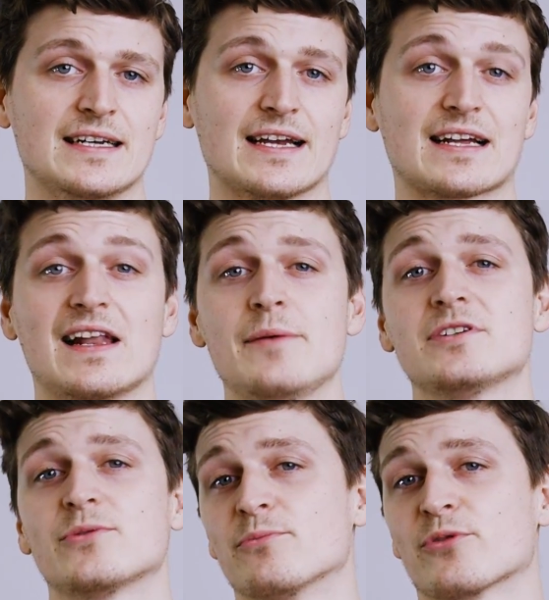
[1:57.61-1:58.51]
and
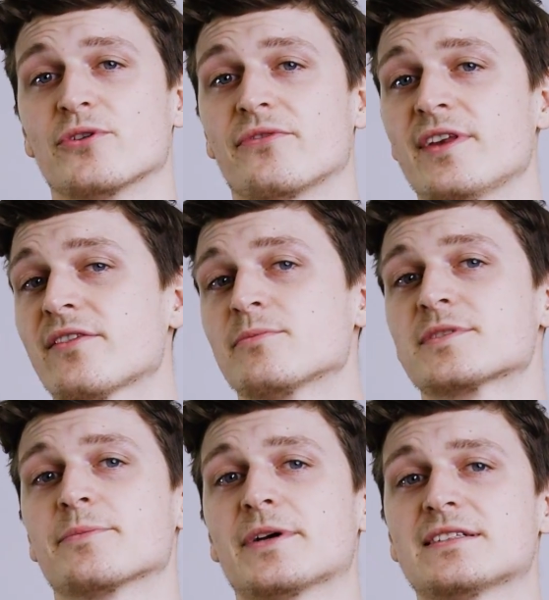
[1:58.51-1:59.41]
claiming to improve system
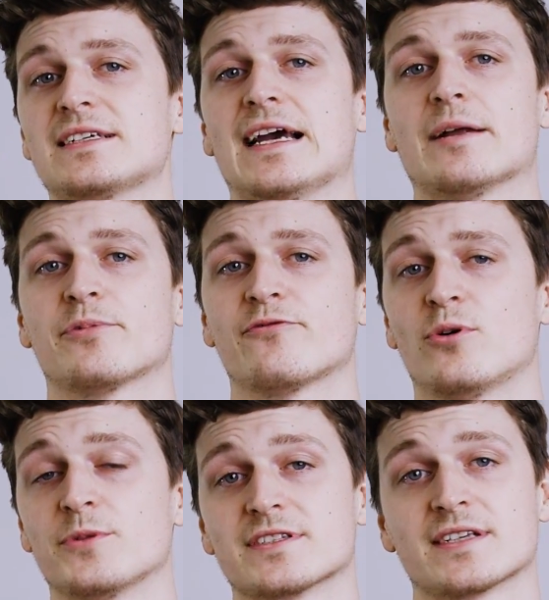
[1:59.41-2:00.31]
stability and
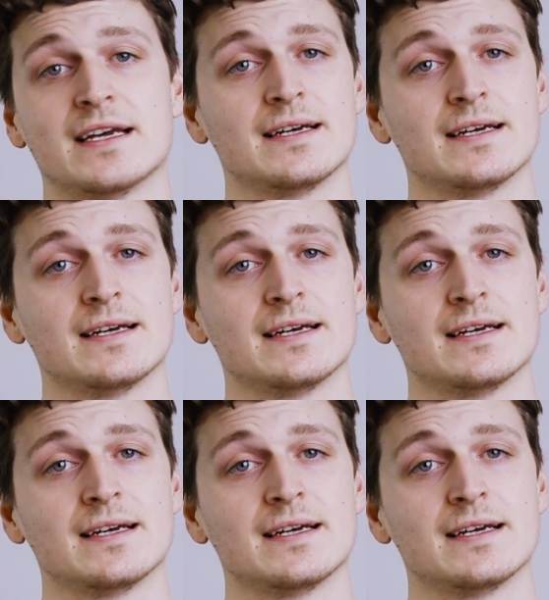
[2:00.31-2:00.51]
performance.